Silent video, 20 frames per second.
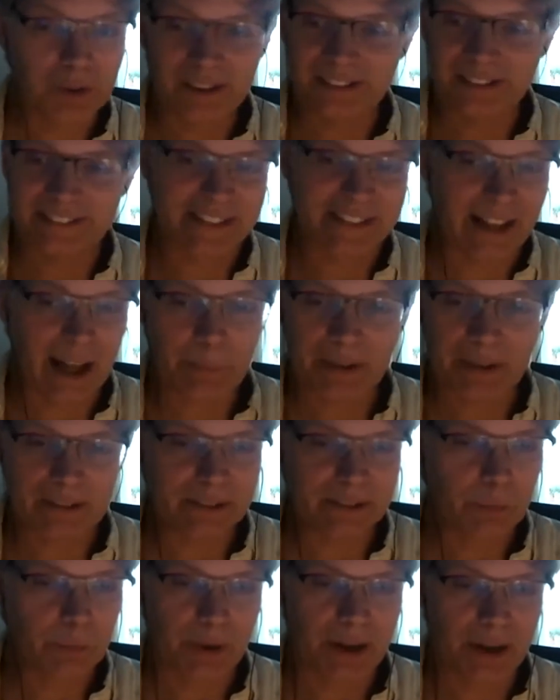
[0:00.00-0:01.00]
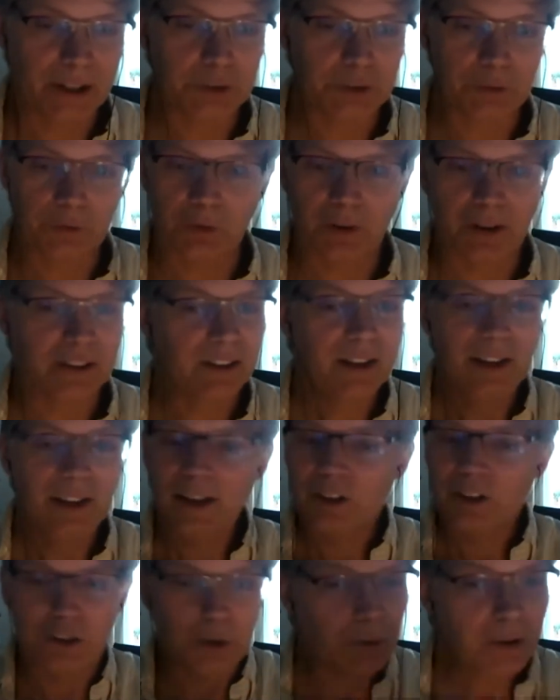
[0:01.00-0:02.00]
Islamic Liberation Front
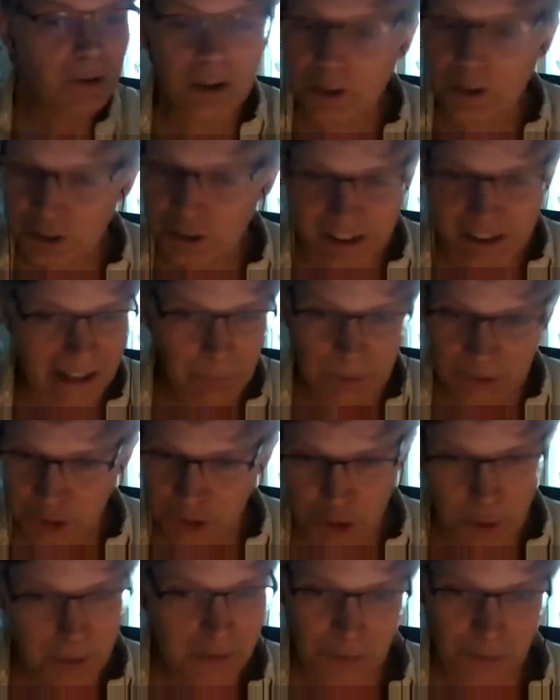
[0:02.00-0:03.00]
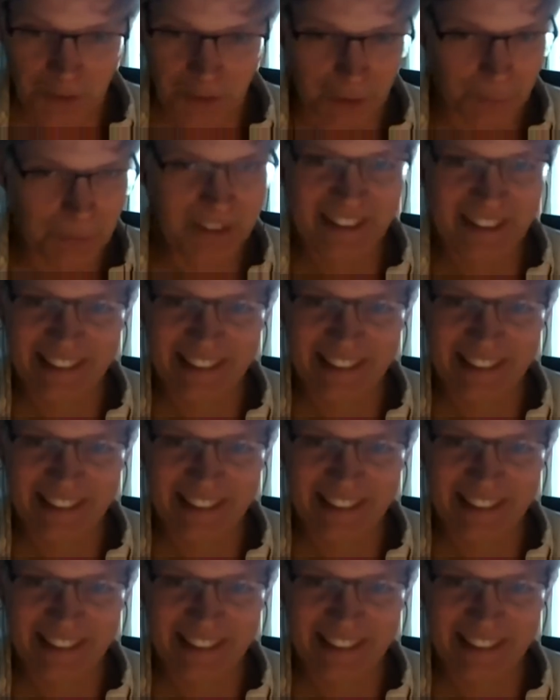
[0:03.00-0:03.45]
don't understand what you're doing for them.